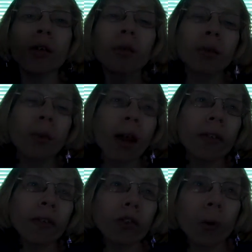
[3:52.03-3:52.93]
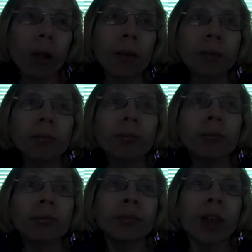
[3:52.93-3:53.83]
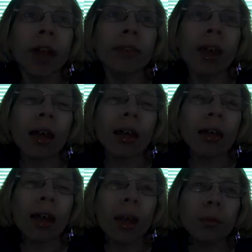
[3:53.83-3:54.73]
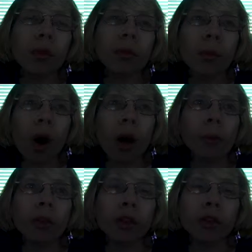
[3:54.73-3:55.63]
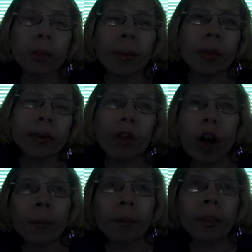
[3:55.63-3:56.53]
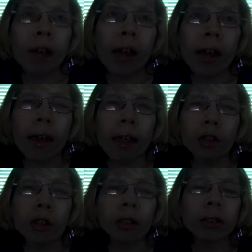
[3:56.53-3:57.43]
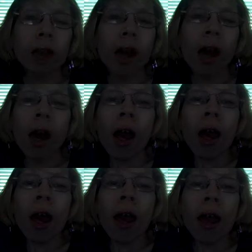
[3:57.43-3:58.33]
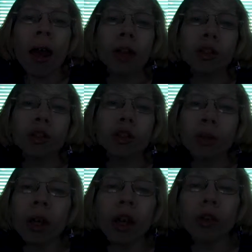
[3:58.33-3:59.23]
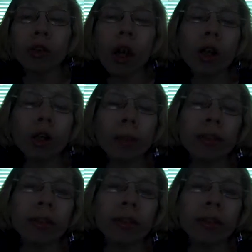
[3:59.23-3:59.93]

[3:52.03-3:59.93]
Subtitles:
throughout the story that Cameron's mom used to be this top CIA agent, and she's training her daughter to be